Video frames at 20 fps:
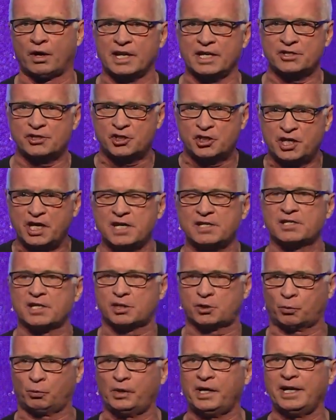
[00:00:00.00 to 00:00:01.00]
is
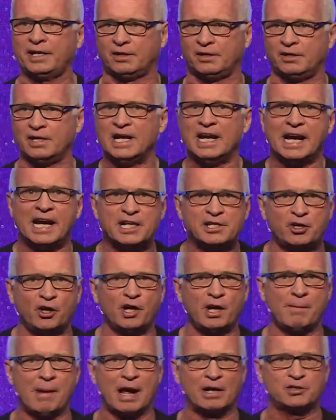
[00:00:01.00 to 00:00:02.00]
Jesus real? He's
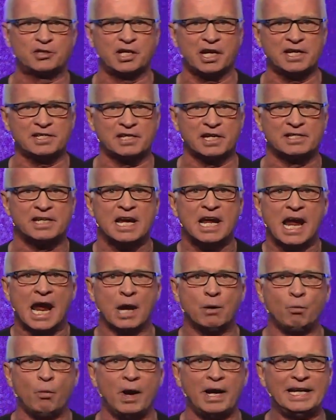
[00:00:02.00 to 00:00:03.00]
heard about Jesus.
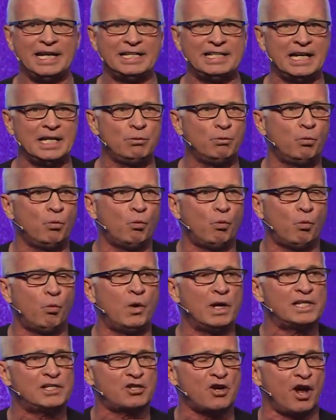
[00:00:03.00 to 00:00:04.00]
And what he did,
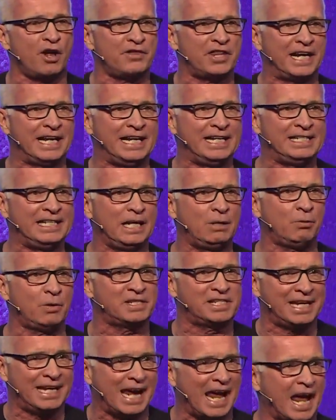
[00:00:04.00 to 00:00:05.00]
we saw that he did,
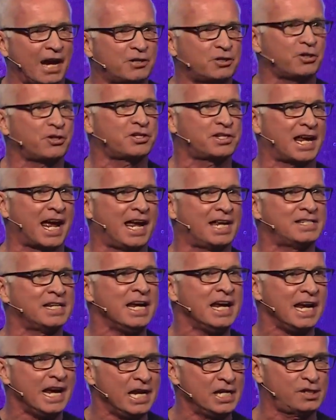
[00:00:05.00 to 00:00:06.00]
was he exercised
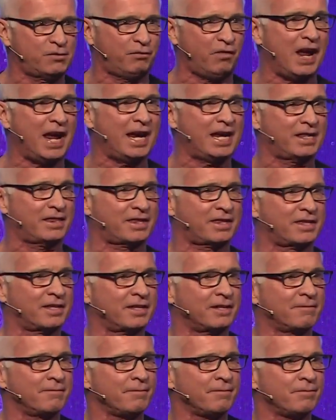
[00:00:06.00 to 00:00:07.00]
his faith.
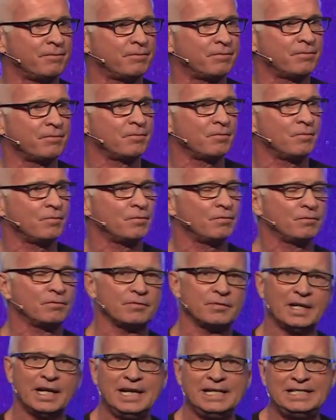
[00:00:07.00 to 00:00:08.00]

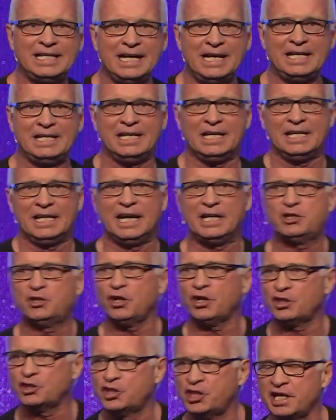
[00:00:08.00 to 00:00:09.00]
He did. He
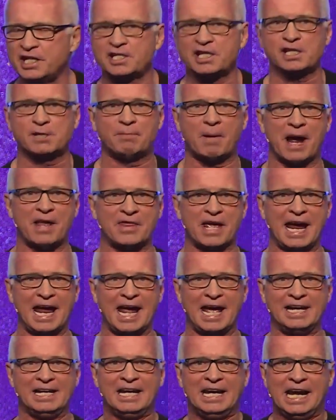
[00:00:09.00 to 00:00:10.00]
took Jesus by the
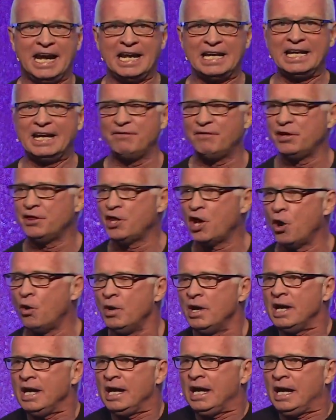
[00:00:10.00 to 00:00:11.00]
hand. And even though
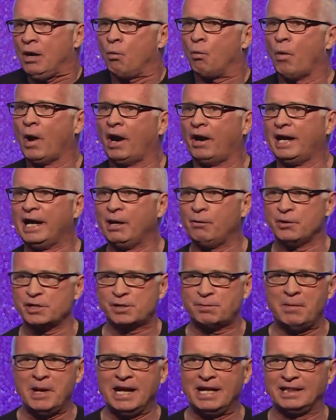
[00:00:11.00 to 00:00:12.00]
where he was
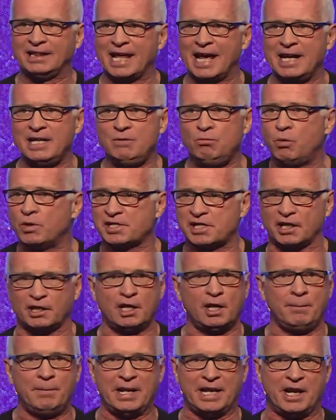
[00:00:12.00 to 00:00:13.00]
being led was a
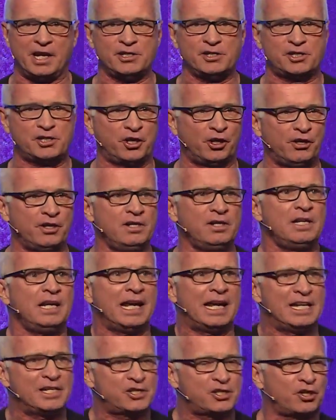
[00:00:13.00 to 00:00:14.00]
little bit uncertain,
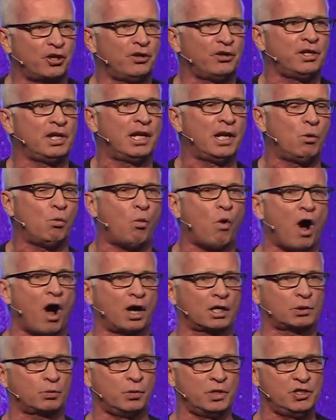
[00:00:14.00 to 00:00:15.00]
he certainly
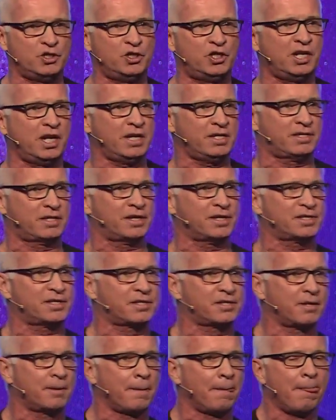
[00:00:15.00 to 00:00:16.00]
walked with
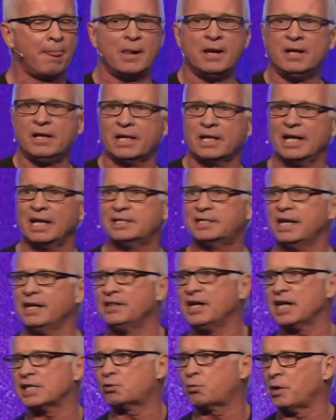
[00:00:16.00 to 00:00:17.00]
Jesus. Can I tell you,
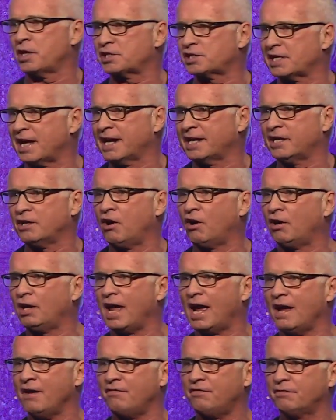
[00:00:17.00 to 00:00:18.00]
that's what it's like in our
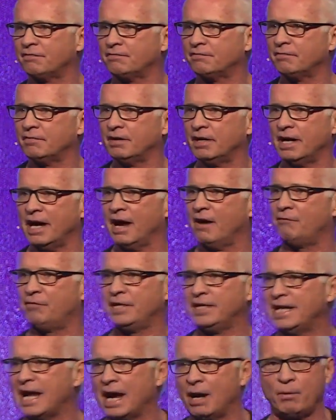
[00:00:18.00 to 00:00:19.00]
life. Every
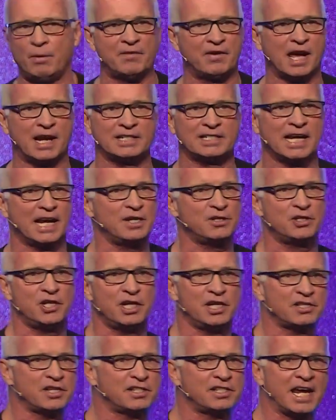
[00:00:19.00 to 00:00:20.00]
day we've got to take
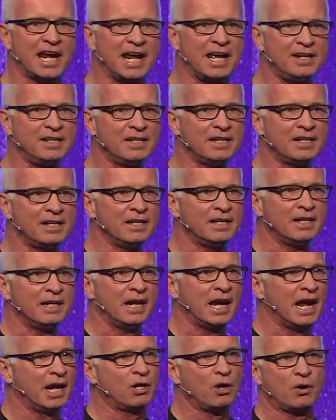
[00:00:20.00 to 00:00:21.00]
Jesus' hand
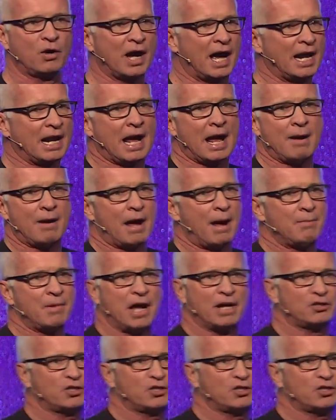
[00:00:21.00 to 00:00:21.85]
and go, God, I'm not